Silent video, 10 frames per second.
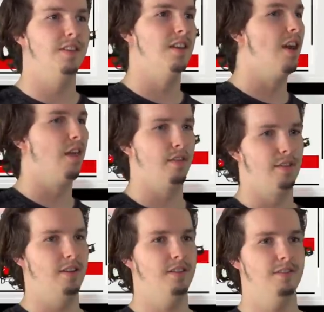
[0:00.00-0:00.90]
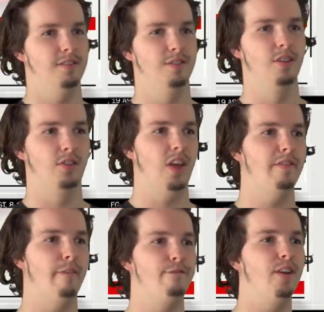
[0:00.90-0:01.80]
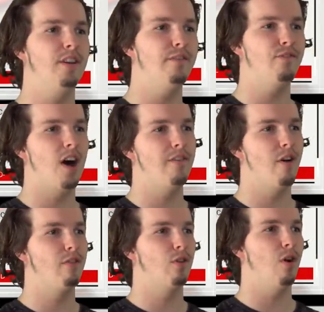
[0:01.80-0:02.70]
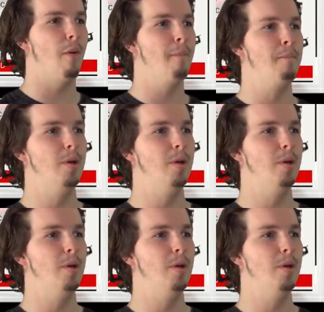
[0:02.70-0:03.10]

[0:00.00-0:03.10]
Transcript: Nothing. Look, they have a 55 overall.